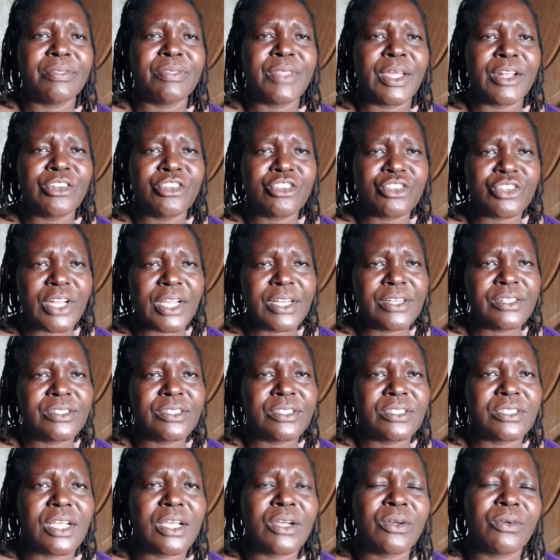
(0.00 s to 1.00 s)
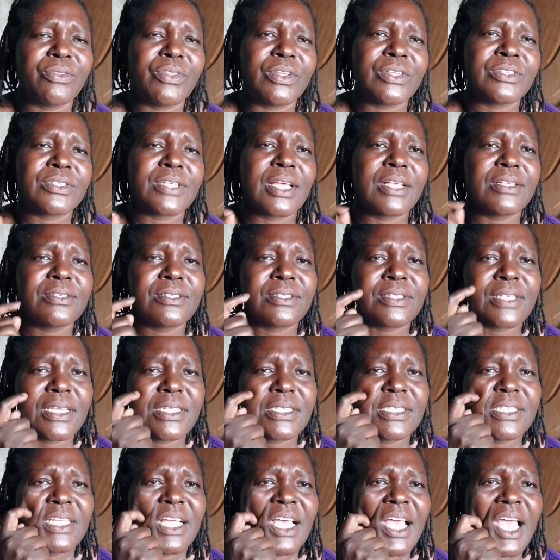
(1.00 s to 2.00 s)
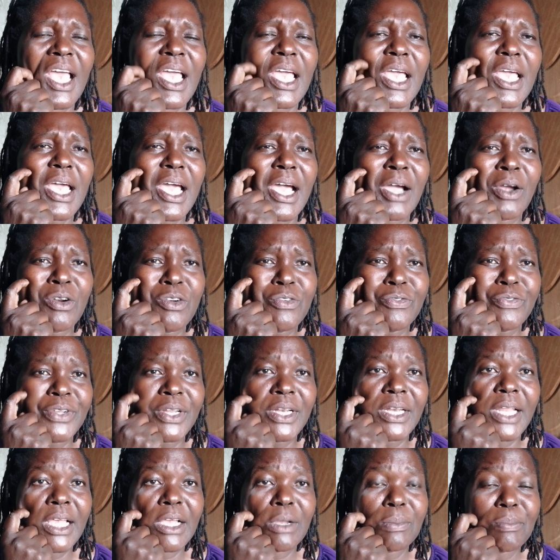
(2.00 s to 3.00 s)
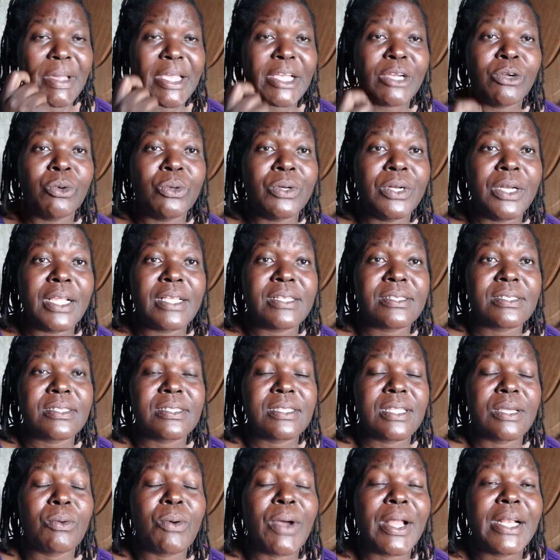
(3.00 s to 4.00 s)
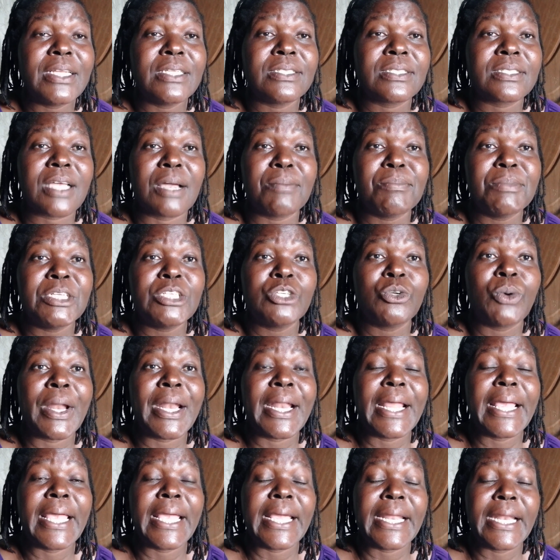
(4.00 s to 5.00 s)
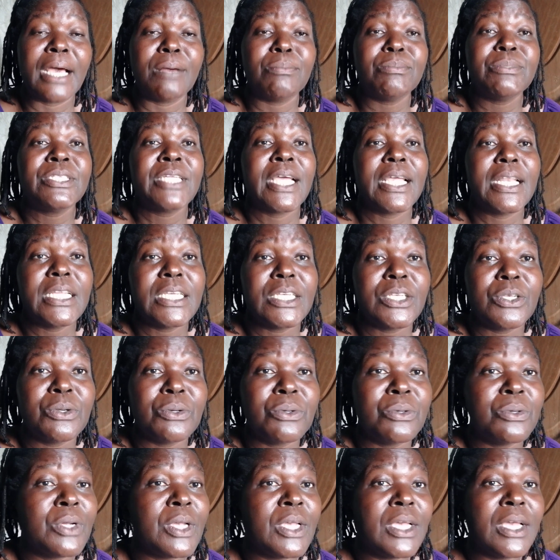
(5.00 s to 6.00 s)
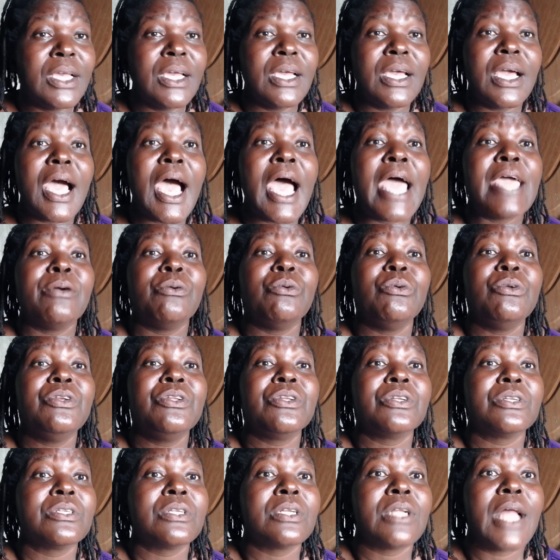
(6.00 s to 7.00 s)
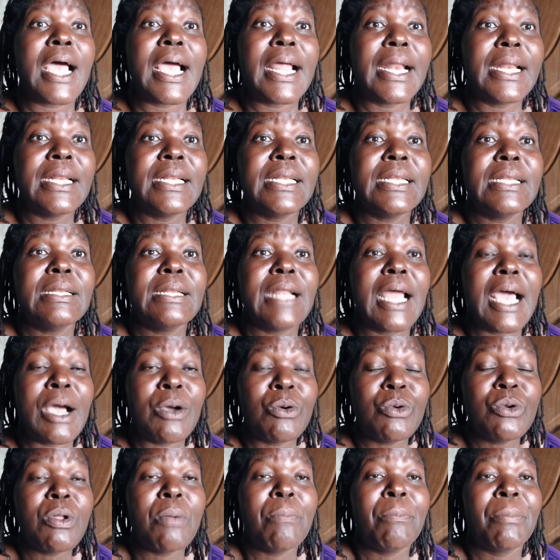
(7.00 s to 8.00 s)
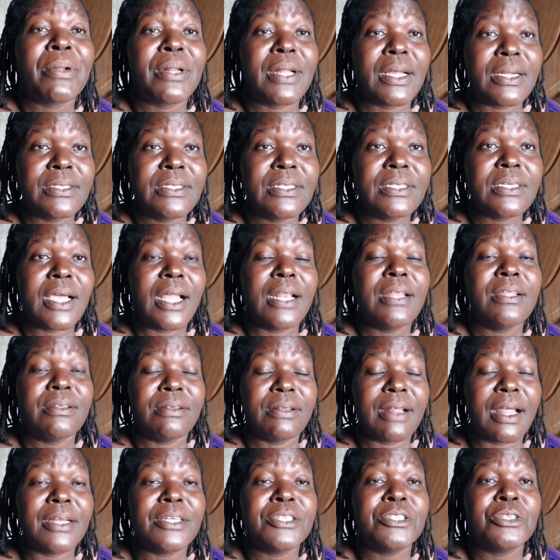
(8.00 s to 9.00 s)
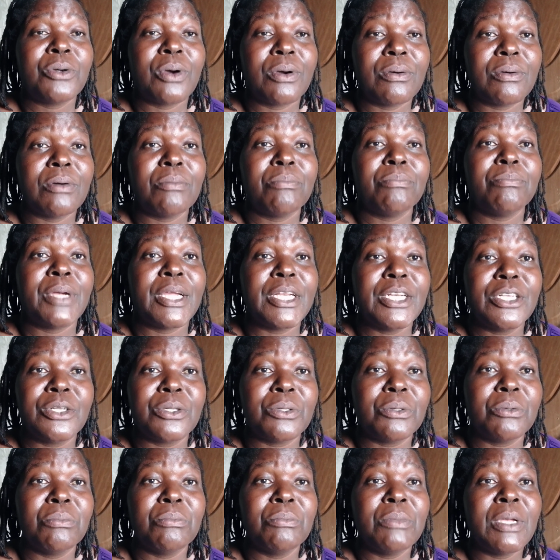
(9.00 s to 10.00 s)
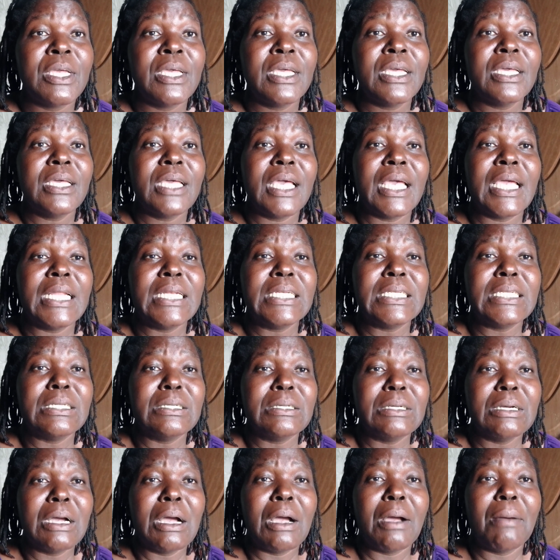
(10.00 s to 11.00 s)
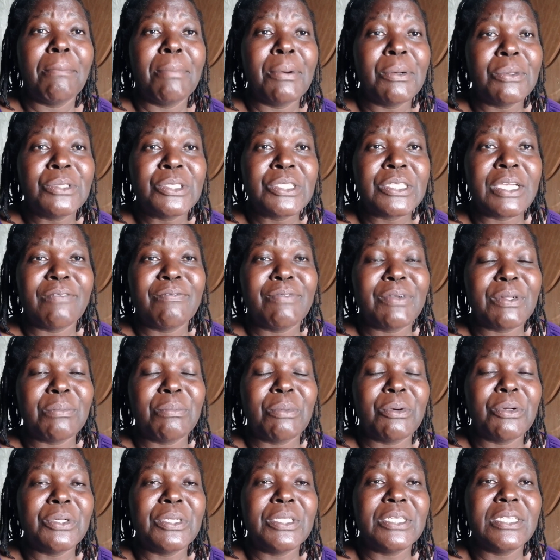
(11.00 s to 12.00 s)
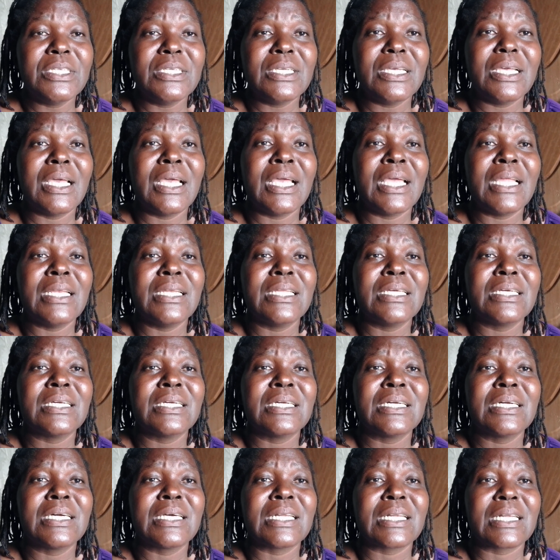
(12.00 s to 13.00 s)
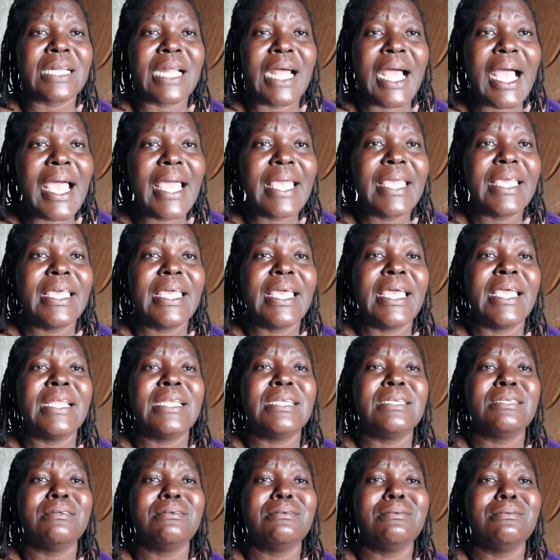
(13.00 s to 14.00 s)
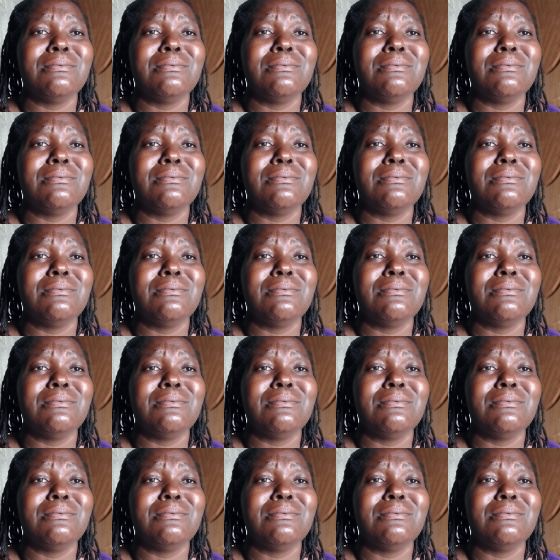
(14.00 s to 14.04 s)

that red streak of the sunset, I would feel like, my goodness, the world is coming to an end. I'm telling you, I would practically run to our bedroom and push everybody and cry and